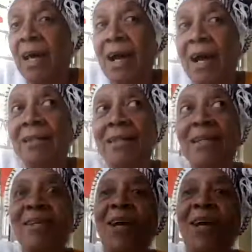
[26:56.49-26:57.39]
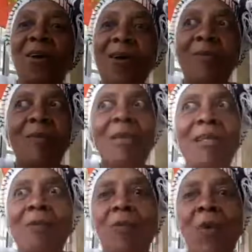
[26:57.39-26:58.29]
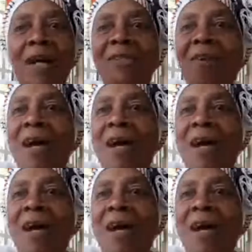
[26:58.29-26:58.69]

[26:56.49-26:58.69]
I think now I'm a little wiser.